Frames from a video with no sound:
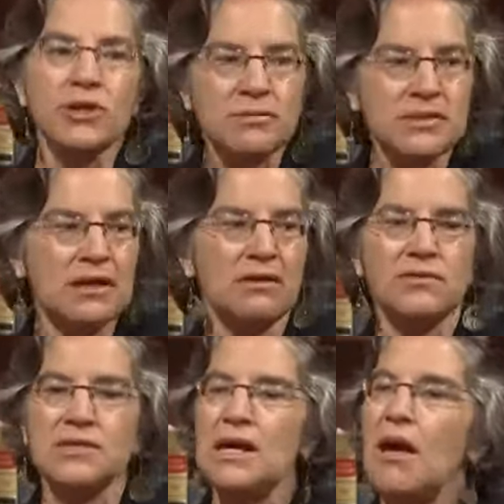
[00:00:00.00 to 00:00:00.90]
put
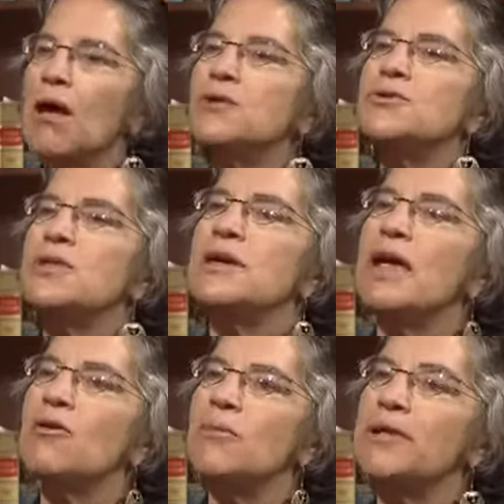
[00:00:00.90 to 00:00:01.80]
themselves under the
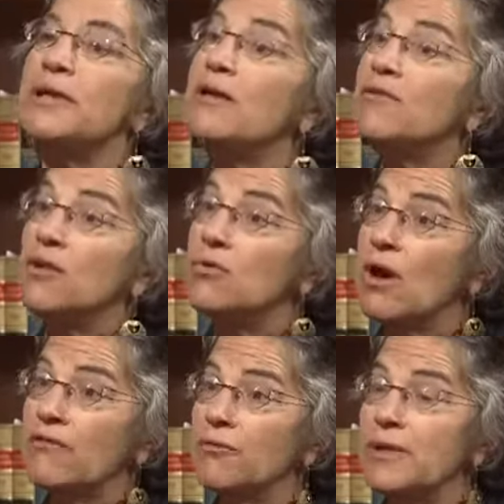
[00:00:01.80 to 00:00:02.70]
accountability of a new
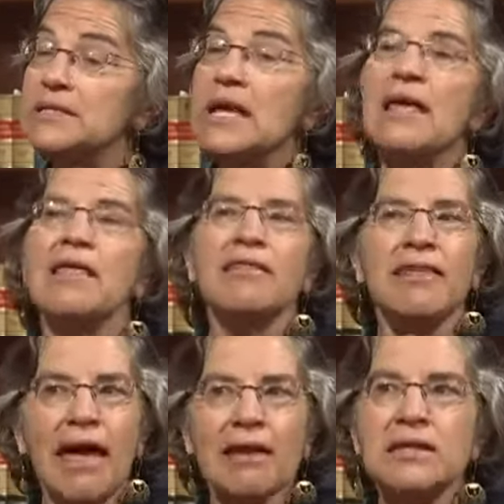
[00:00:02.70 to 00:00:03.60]
government.
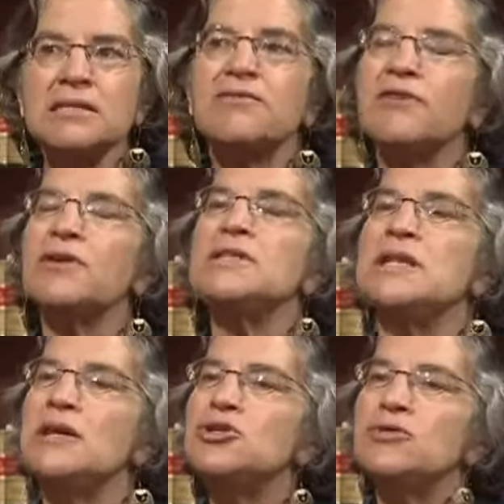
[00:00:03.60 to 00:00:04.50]
That is a very
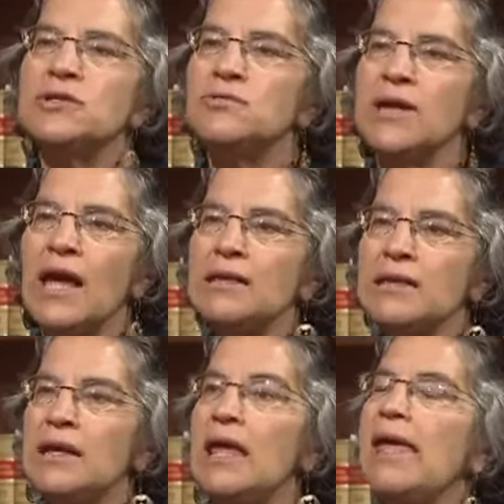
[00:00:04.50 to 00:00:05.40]
dangerous
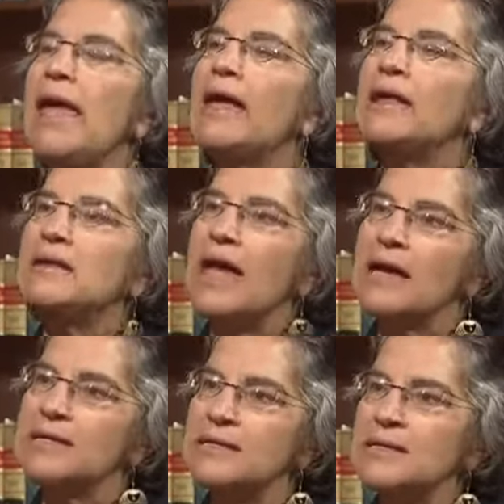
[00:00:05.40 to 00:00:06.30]
reality. And
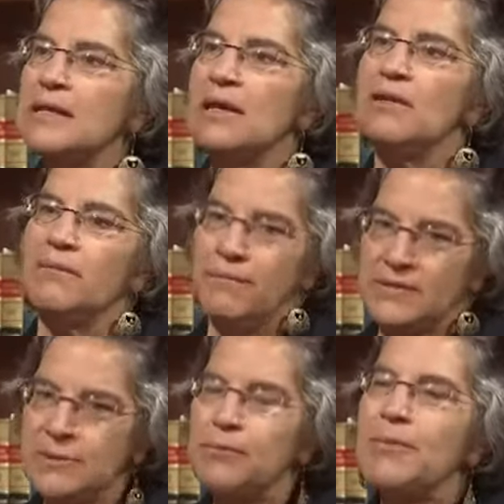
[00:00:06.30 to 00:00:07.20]
as
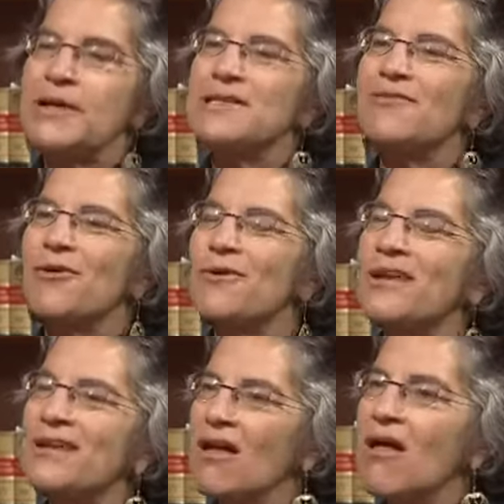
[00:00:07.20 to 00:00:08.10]
diplomats have
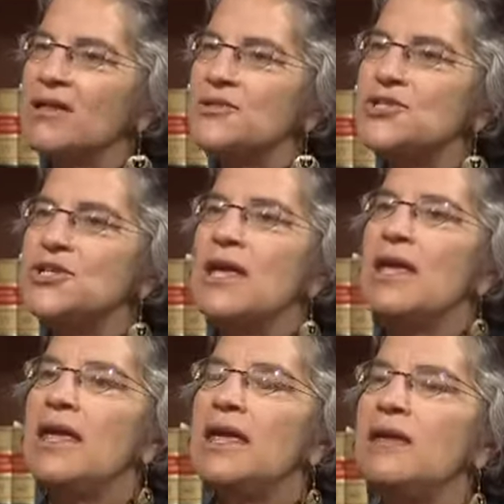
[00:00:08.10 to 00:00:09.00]
already acknowledged,
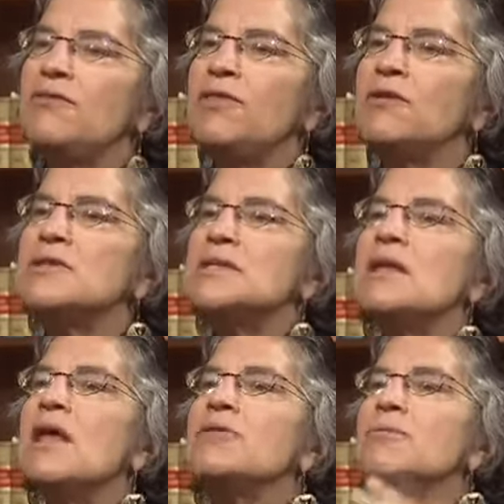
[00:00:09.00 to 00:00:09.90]
if there is
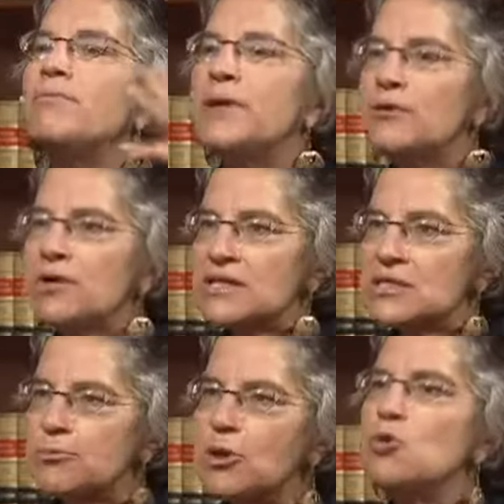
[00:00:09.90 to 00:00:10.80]
another bigger
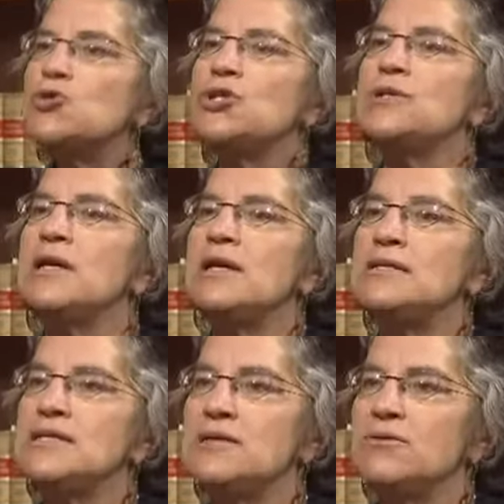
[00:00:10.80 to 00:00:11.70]
explosion
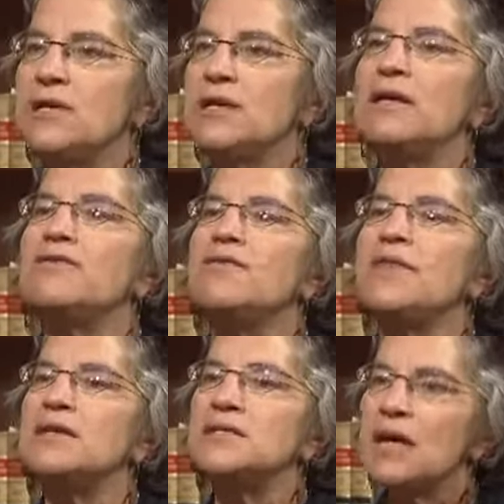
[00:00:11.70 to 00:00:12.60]
in Syria, if
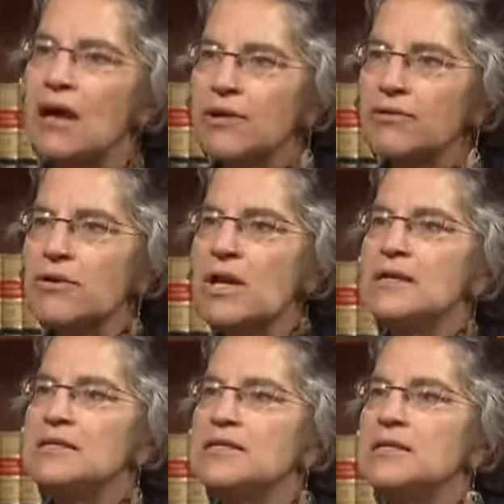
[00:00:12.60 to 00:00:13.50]
the entire
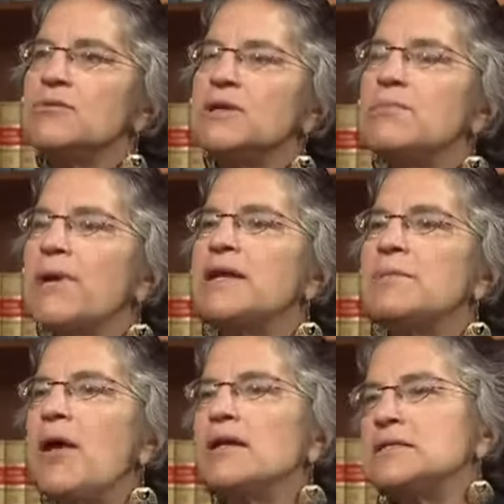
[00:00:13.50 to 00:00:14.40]
Syrian
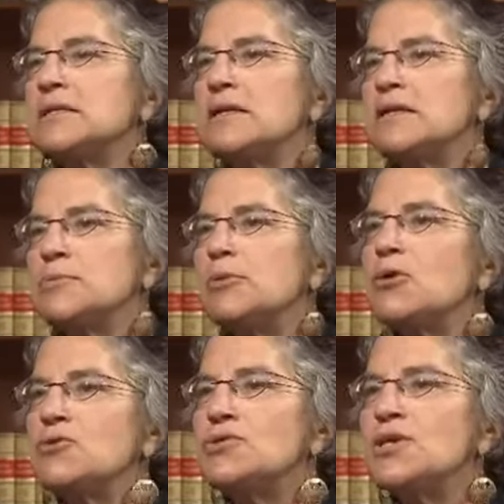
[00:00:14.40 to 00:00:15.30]
body politic
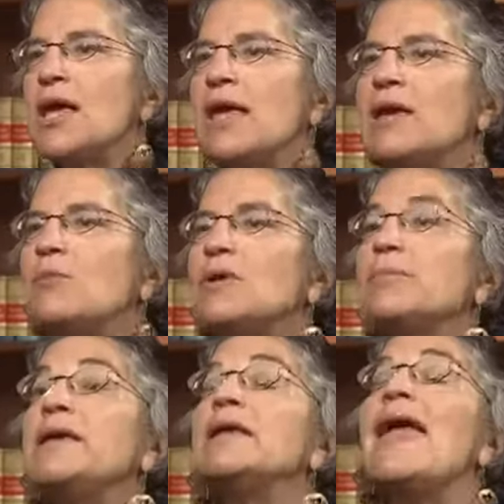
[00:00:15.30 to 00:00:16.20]
explodes, it
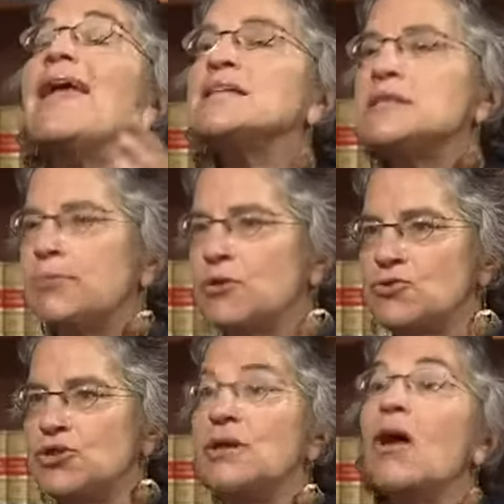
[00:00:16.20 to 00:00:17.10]
will be an
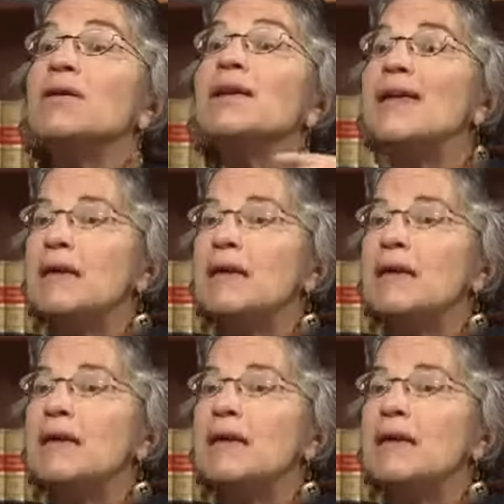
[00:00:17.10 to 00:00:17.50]
explosion, not an